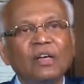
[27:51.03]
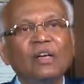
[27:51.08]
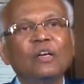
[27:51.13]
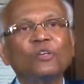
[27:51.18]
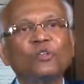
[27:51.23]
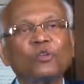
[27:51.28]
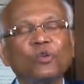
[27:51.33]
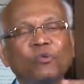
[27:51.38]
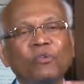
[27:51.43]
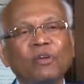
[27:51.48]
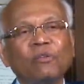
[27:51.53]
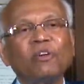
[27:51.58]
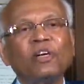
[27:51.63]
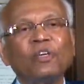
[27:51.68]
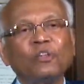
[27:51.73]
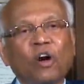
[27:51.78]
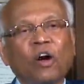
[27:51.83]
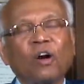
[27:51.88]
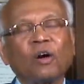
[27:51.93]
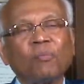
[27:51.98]
So when we
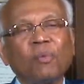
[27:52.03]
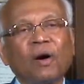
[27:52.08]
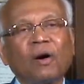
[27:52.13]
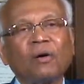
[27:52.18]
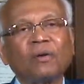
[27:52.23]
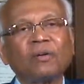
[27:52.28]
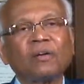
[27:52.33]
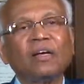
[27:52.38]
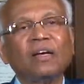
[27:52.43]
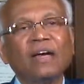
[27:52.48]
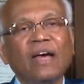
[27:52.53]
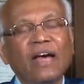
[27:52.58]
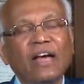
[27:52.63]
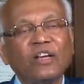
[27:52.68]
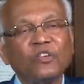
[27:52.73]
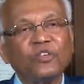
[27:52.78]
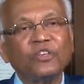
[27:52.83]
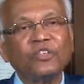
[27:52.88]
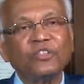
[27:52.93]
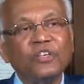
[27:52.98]
talk about
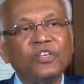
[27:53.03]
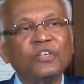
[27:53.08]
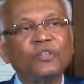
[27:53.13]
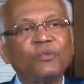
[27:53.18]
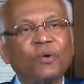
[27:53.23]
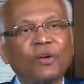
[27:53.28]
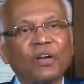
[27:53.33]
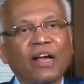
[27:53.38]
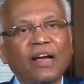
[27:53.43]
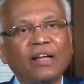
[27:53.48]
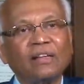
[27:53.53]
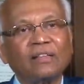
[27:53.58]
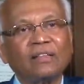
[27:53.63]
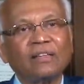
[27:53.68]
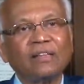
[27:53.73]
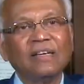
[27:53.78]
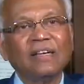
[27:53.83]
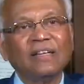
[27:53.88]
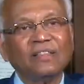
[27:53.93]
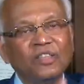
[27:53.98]
SDGs for health,
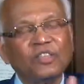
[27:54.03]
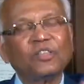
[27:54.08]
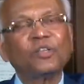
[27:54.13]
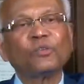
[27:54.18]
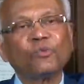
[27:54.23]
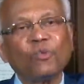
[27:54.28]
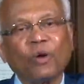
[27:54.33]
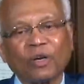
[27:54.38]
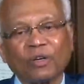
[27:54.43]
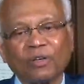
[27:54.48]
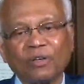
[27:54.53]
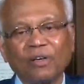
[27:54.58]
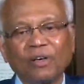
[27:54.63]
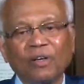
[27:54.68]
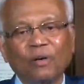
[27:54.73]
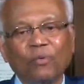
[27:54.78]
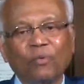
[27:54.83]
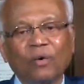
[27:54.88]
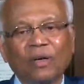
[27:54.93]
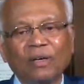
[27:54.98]
this is what
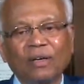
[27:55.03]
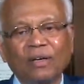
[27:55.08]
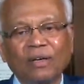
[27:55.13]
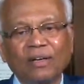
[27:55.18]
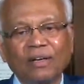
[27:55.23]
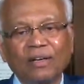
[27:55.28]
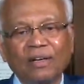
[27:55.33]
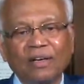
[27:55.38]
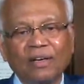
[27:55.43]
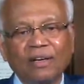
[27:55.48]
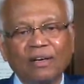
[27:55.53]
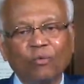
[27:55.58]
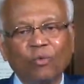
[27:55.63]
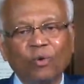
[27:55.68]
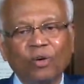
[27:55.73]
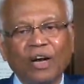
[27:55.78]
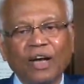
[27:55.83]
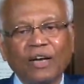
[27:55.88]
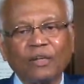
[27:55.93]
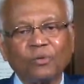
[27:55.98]
one would
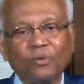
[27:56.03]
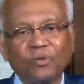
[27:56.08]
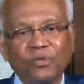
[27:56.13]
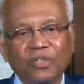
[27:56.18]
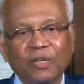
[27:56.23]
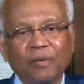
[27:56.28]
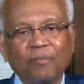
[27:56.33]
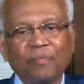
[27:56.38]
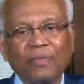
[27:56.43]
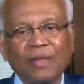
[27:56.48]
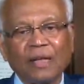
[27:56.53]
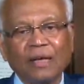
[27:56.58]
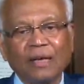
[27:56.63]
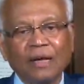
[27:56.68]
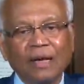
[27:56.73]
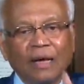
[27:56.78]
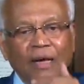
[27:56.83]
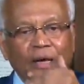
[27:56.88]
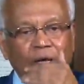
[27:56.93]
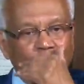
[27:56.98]
like to see.
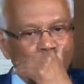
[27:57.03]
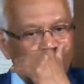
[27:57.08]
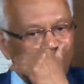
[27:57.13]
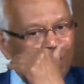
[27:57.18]
So